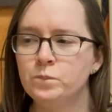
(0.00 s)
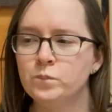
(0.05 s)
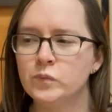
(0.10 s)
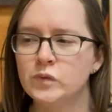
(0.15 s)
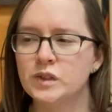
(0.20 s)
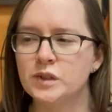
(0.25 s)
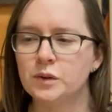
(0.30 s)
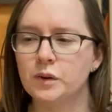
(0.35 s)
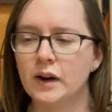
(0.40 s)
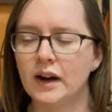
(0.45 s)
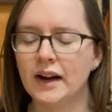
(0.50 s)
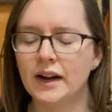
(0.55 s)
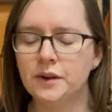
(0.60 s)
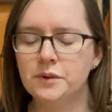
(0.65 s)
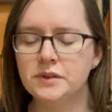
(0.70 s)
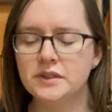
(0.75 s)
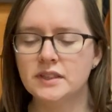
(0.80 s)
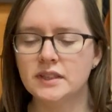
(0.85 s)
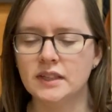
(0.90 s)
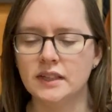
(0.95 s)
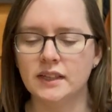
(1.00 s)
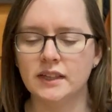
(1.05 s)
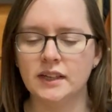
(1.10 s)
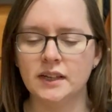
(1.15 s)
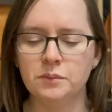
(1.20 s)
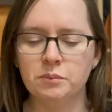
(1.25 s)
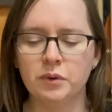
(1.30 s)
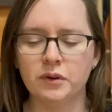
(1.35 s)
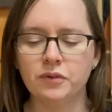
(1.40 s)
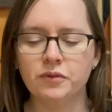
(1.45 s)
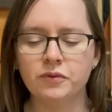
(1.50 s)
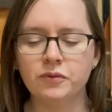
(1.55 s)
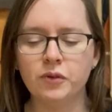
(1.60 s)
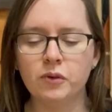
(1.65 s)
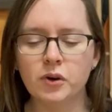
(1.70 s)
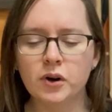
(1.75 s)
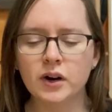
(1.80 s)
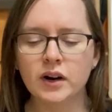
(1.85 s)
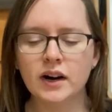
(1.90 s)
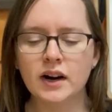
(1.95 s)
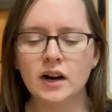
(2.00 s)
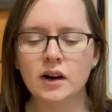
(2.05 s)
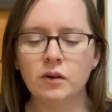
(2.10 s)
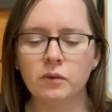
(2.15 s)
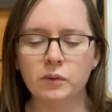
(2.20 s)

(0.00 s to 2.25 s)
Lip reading: So I was thinking, before